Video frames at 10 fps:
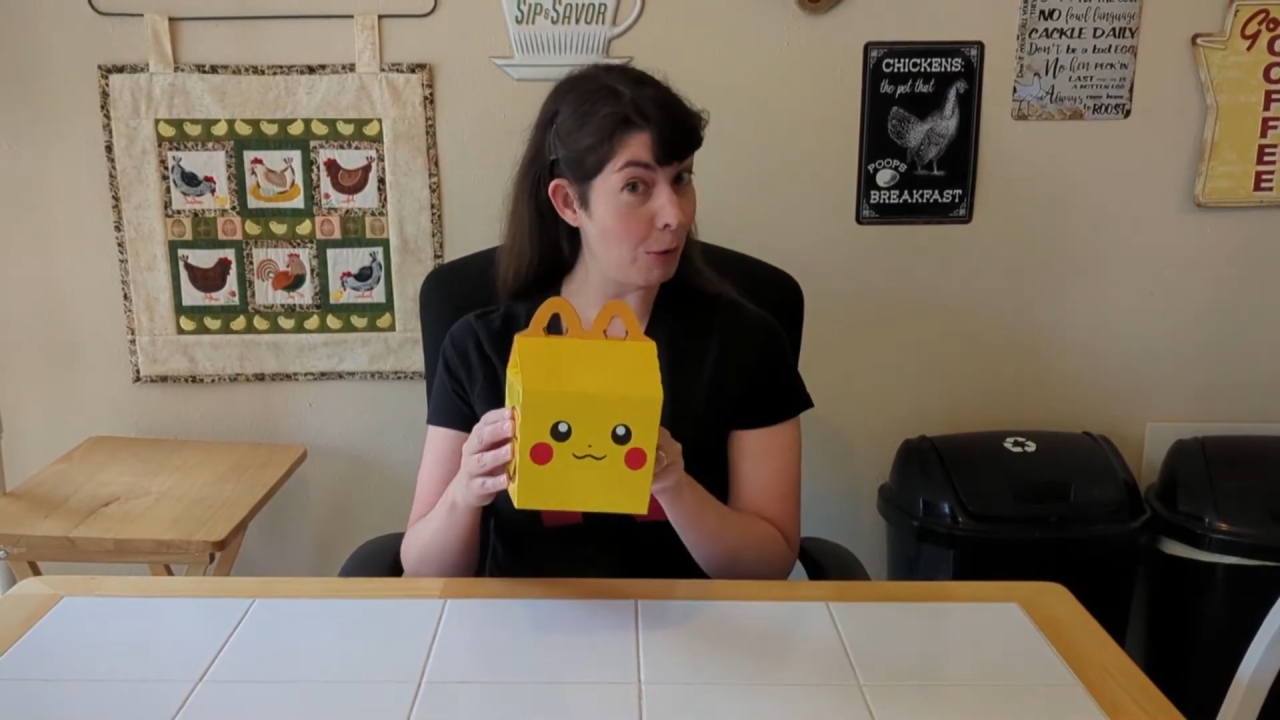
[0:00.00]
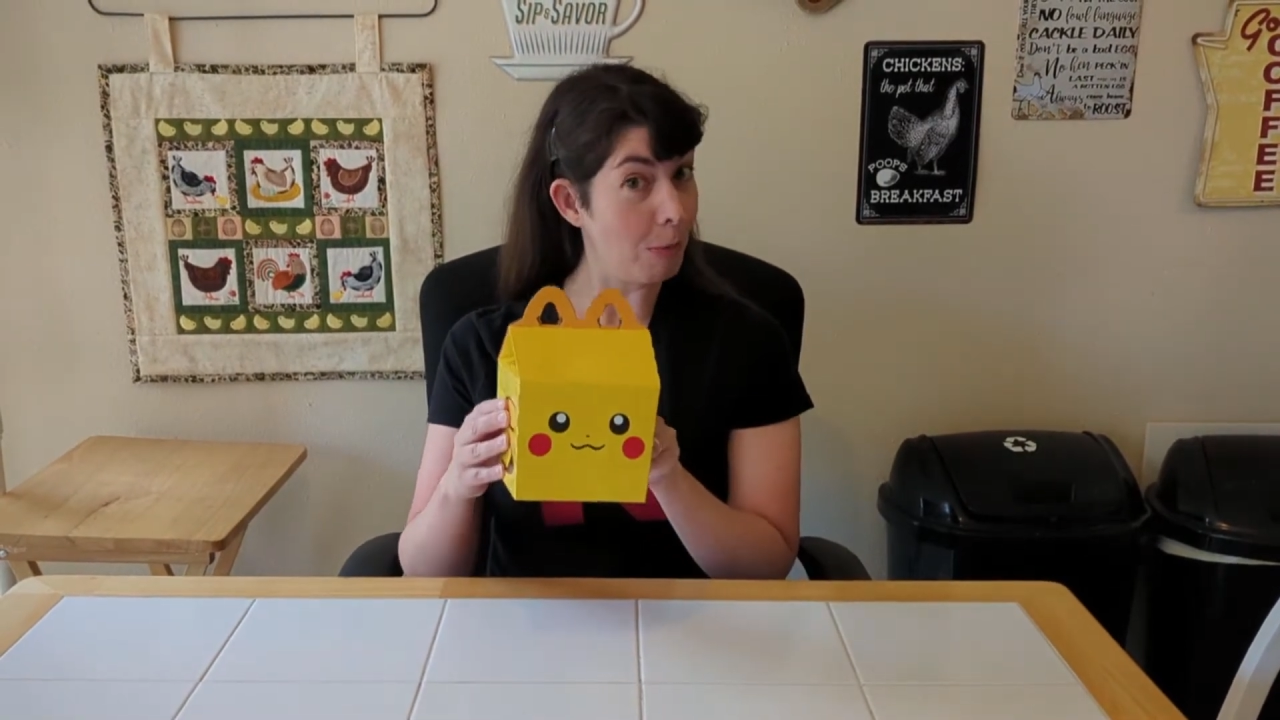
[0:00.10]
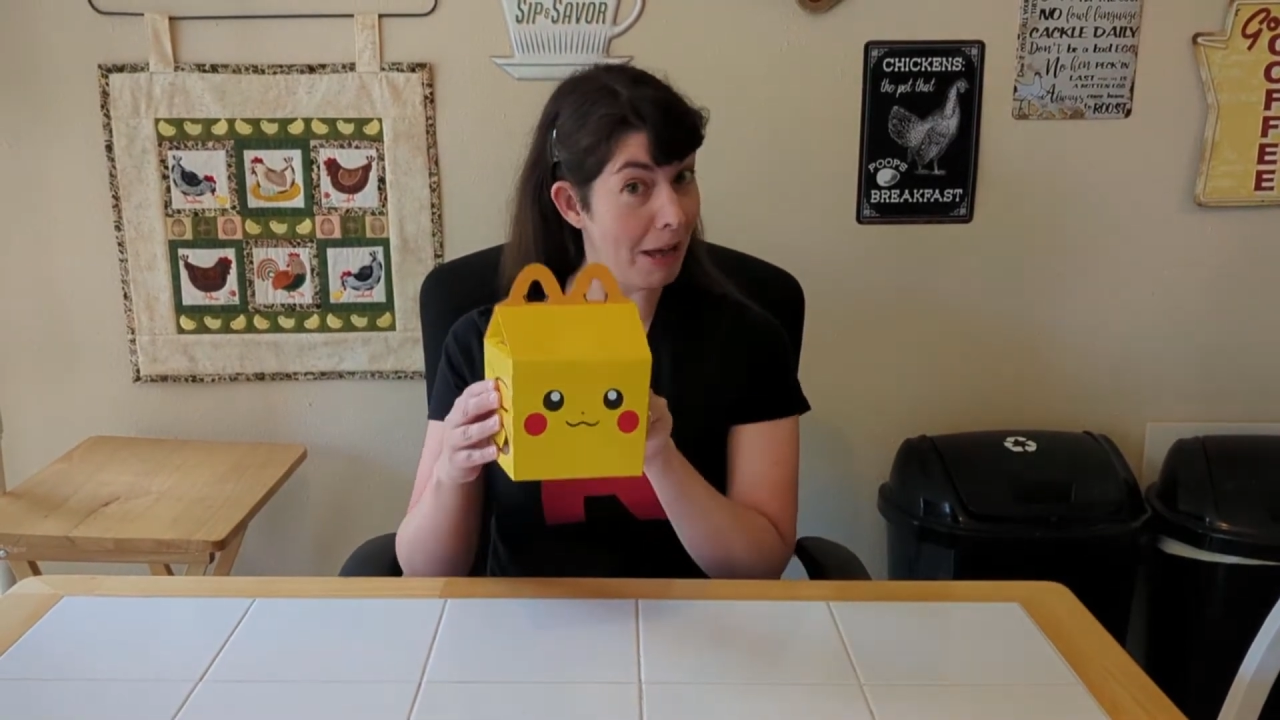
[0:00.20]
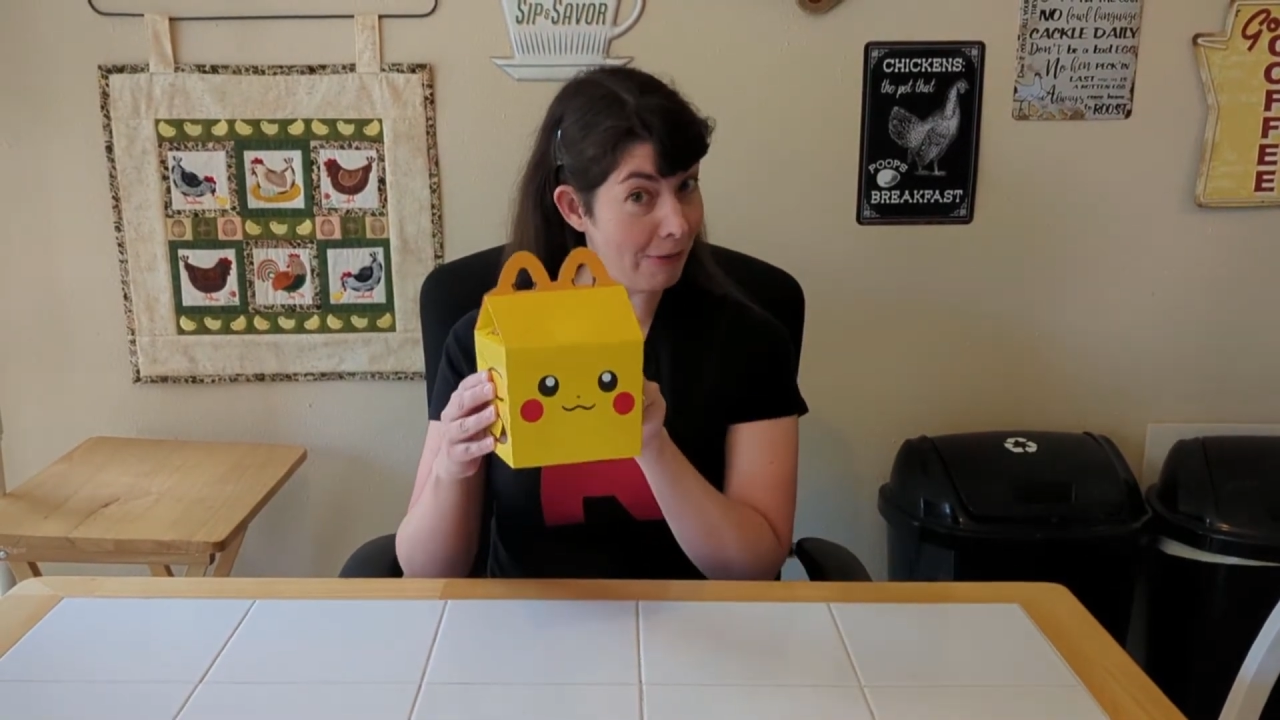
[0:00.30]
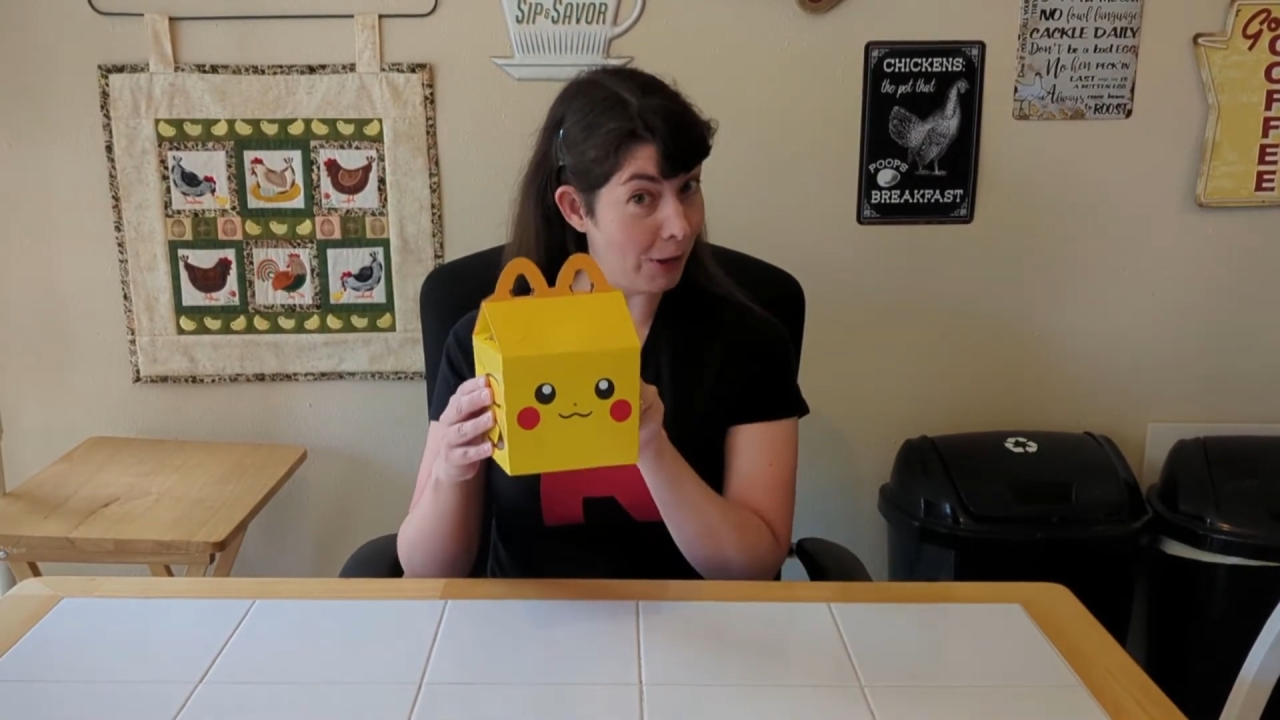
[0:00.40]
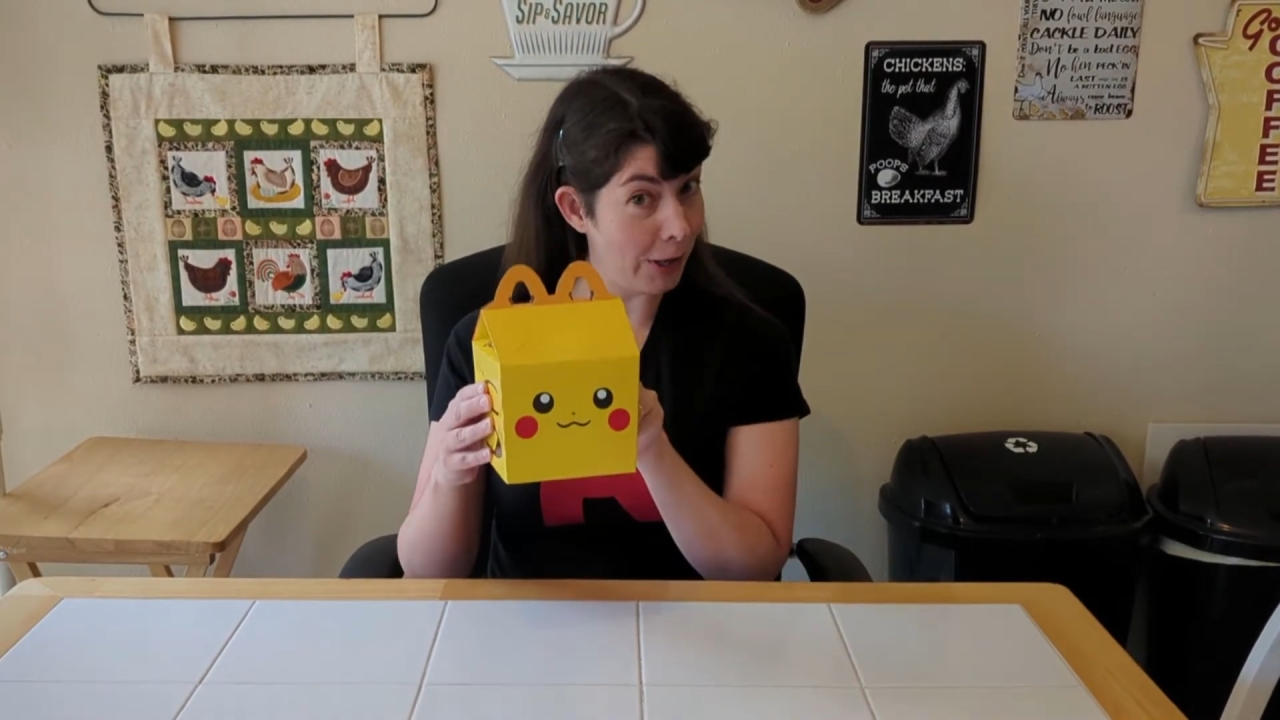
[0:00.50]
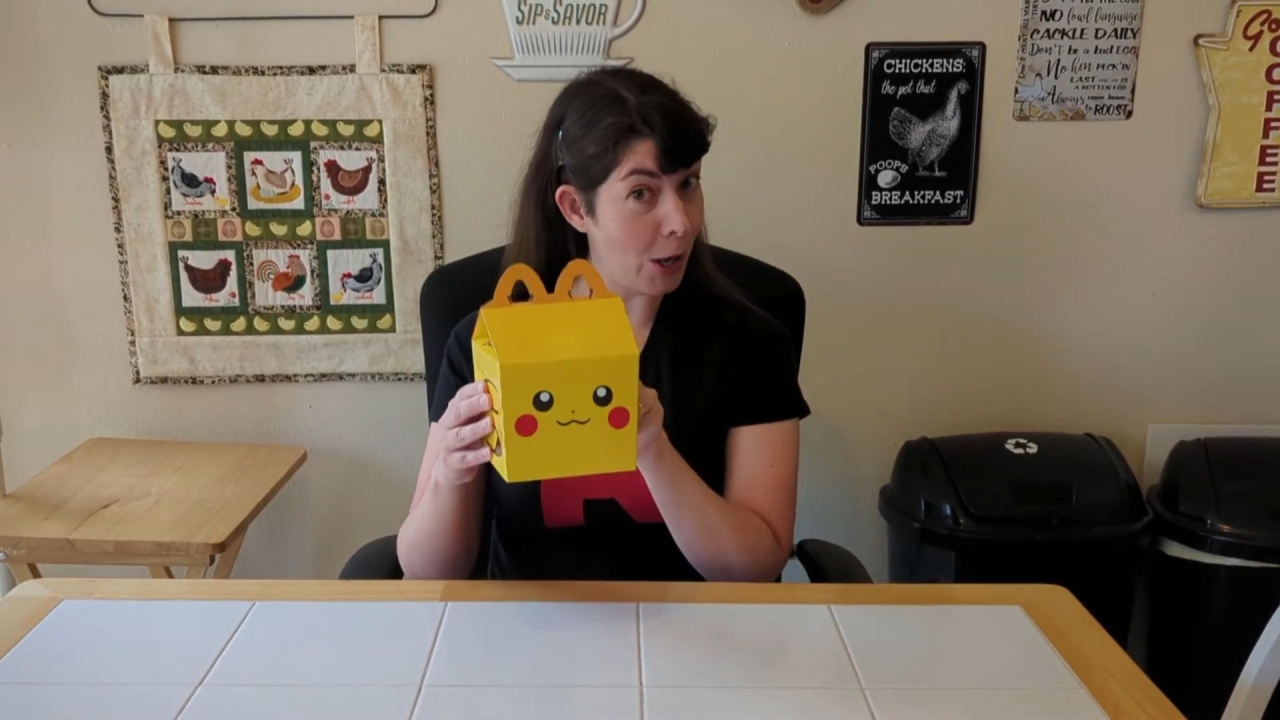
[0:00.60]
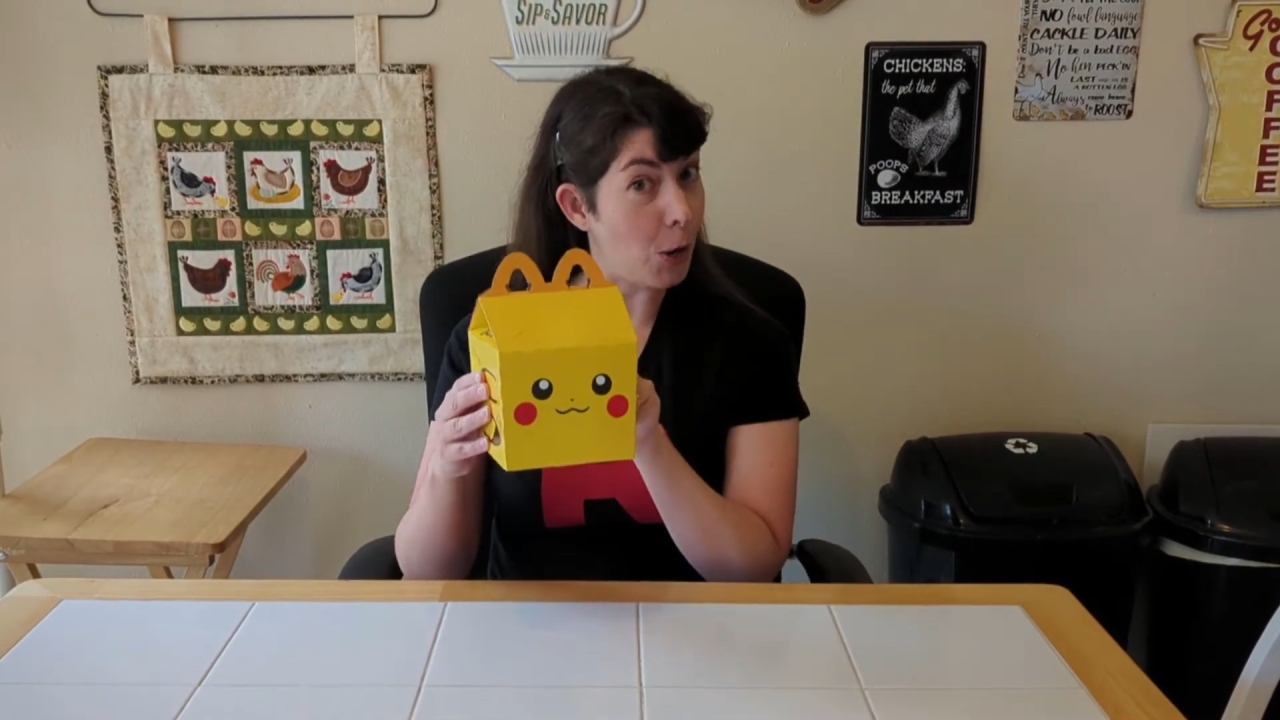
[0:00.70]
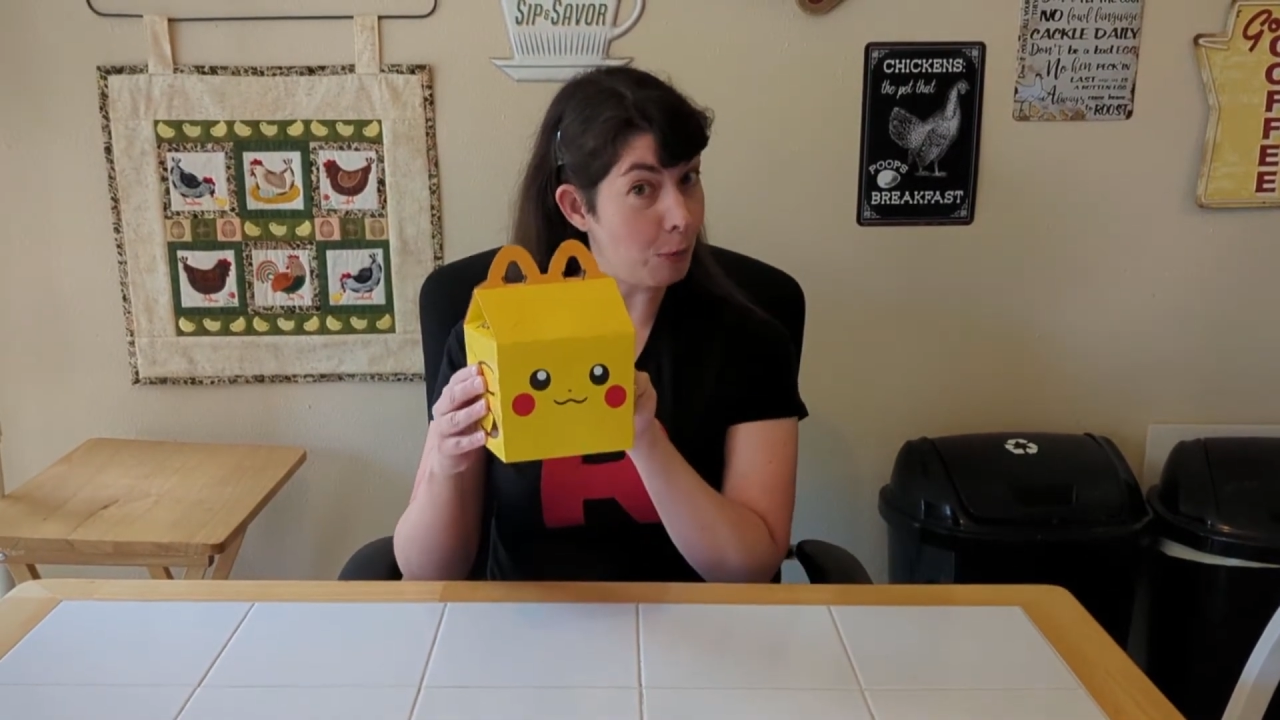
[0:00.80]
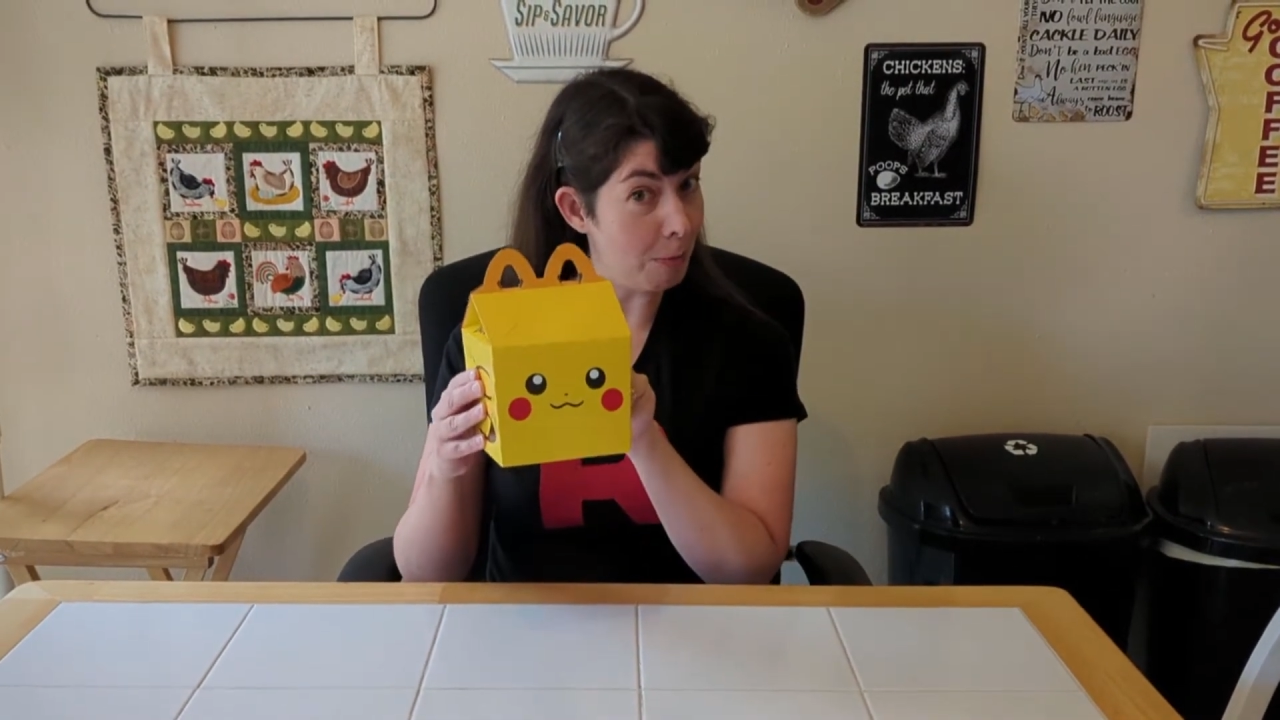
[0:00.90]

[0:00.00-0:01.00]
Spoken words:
my very own